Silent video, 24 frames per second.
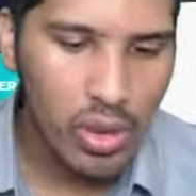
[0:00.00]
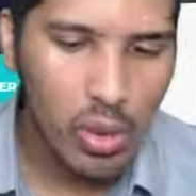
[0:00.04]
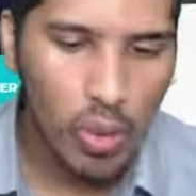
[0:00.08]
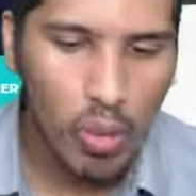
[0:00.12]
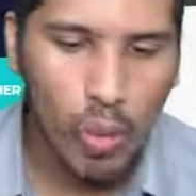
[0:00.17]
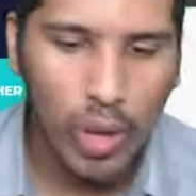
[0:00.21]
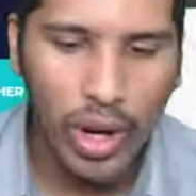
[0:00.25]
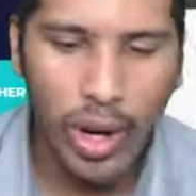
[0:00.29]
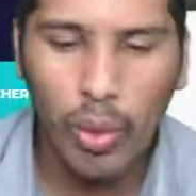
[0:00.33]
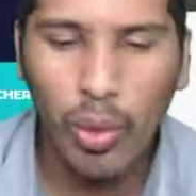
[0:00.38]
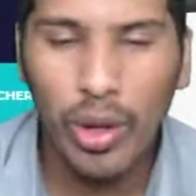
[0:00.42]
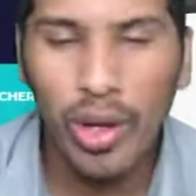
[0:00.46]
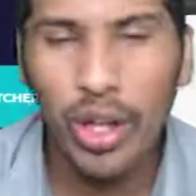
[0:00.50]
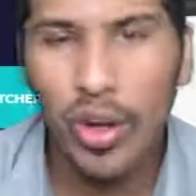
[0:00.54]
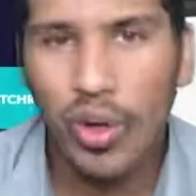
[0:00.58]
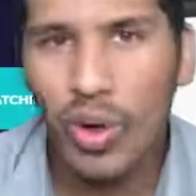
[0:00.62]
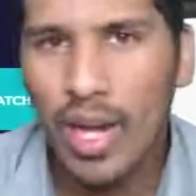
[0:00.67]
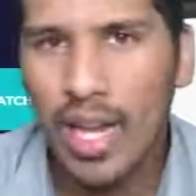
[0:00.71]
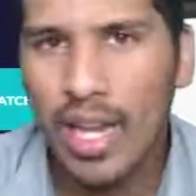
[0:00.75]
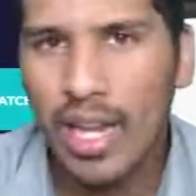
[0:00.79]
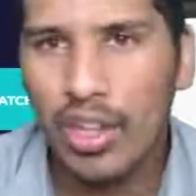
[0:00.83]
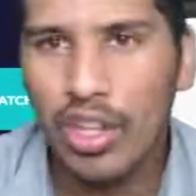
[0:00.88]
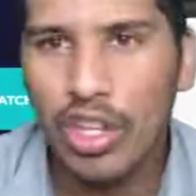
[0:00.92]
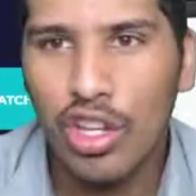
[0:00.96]
what I want to go
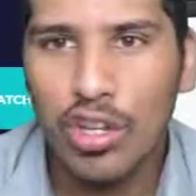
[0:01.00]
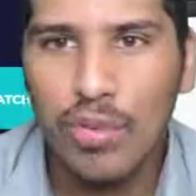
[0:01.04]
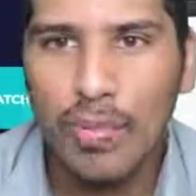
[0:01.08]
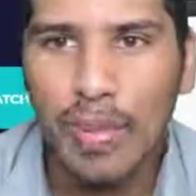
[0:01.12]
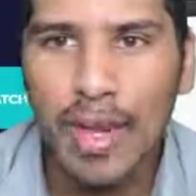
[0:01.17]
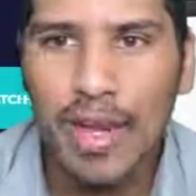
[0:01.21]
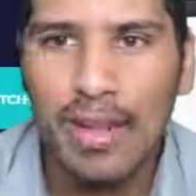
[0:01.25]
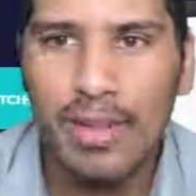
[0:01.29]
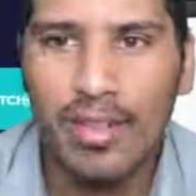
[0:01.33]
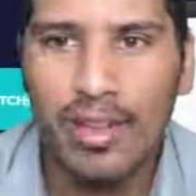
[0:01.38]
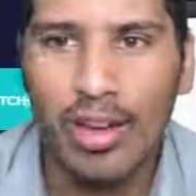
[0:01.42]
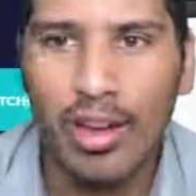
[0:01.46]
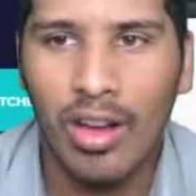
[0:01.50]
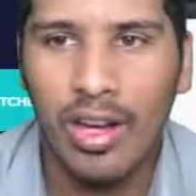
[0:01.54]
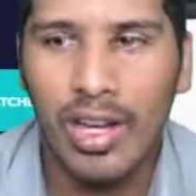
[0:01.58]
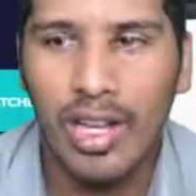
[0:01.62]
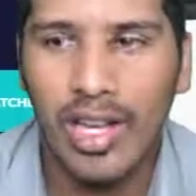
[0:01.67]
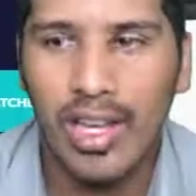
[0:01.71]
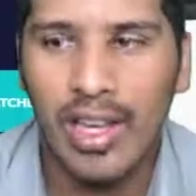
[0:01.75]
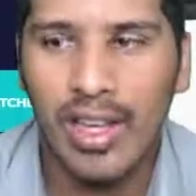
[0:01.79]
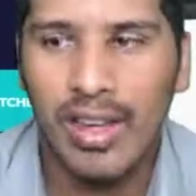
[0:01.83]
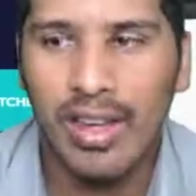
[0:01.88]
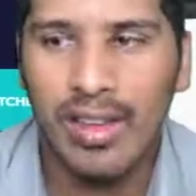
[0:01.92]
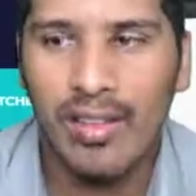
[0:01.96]
ahead and touch base on
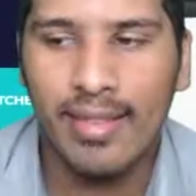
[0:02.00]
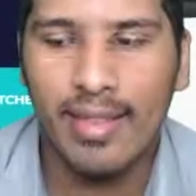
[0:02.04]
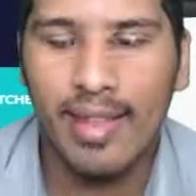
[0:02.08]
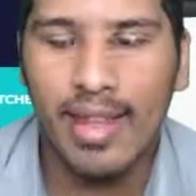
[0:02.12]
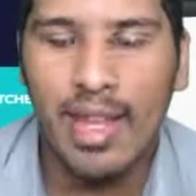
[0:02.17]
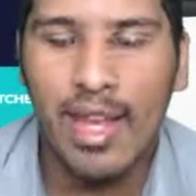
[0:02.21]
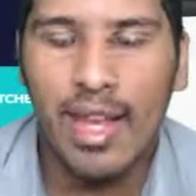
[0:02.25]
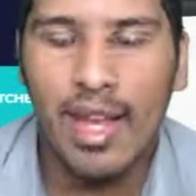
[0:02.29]
is,